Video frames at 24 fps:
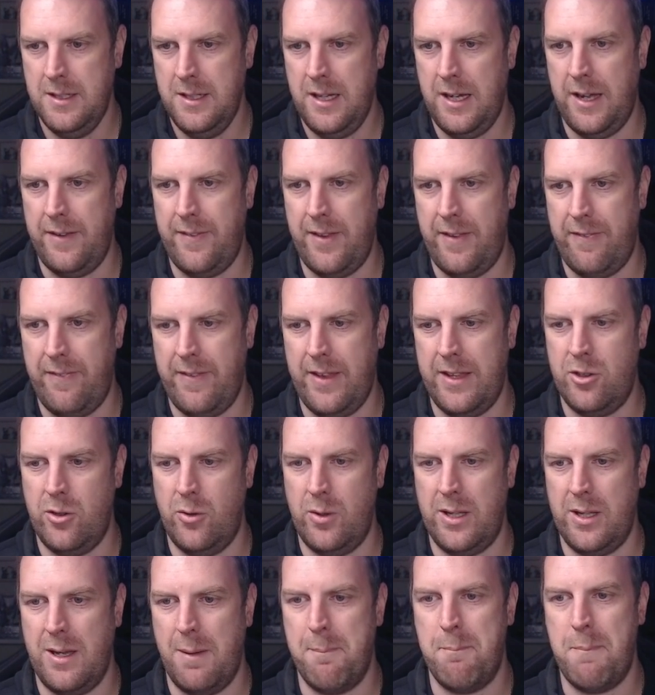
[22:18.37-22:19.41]
and then they're
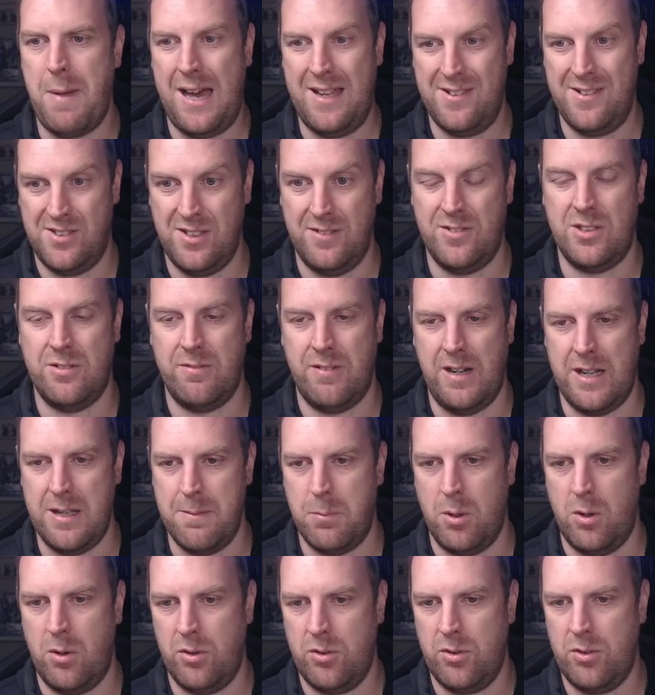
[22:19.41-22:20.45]
doing a massive terrain
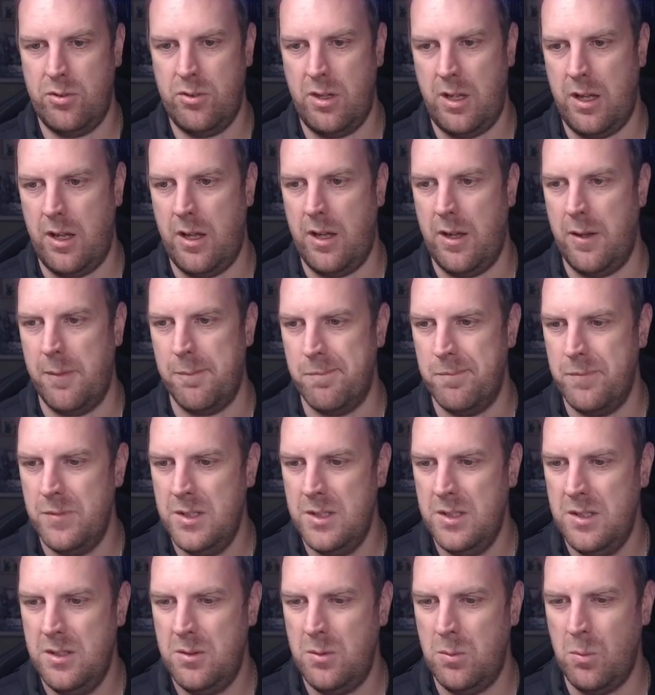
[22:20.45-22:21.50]
box,
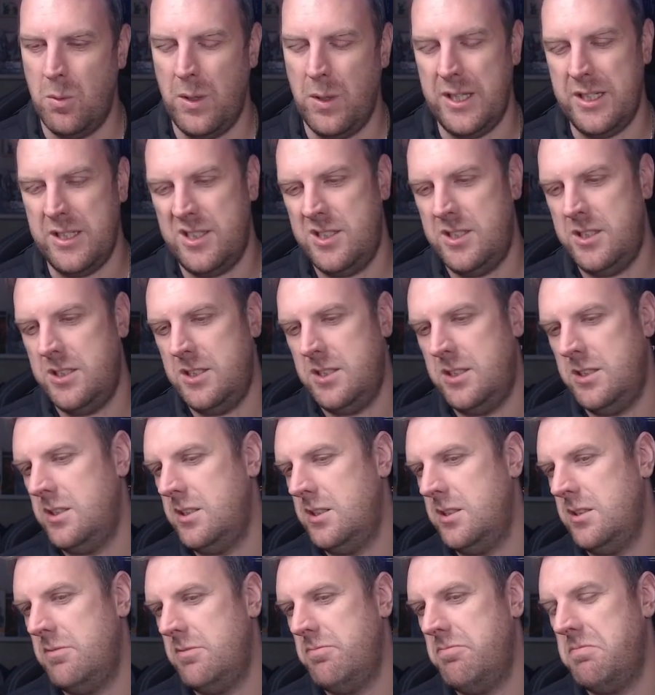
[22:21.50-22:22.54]

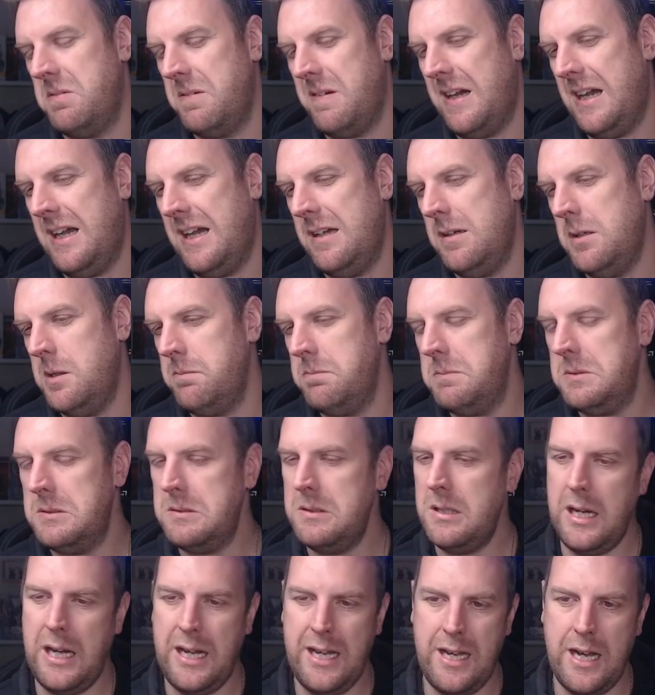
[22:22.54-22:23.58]
which
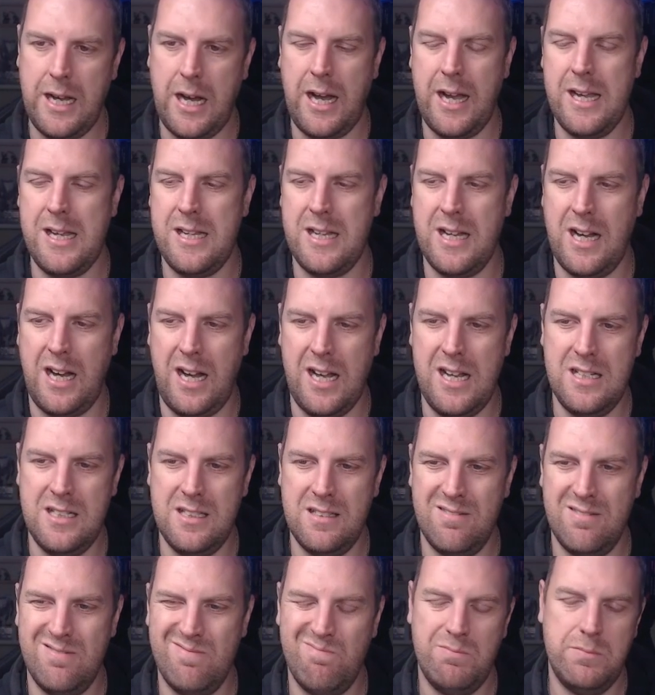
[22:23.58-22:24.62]
I
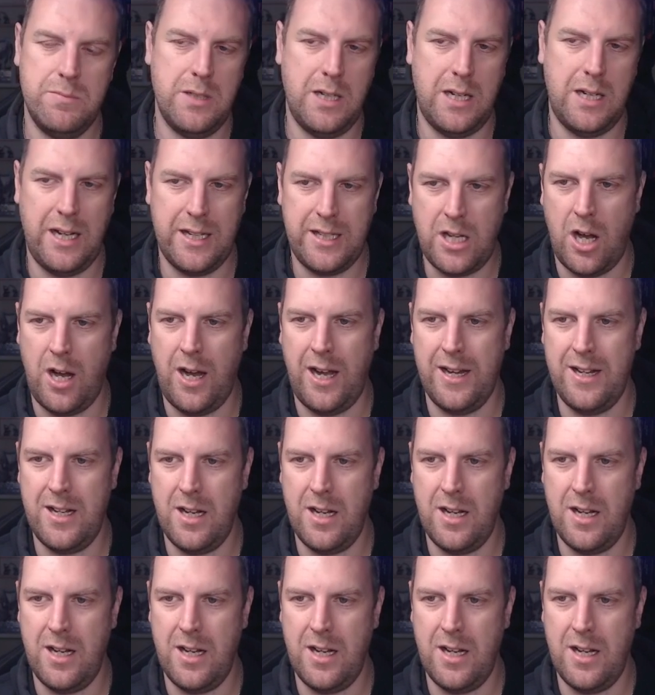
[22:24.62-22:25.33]
kind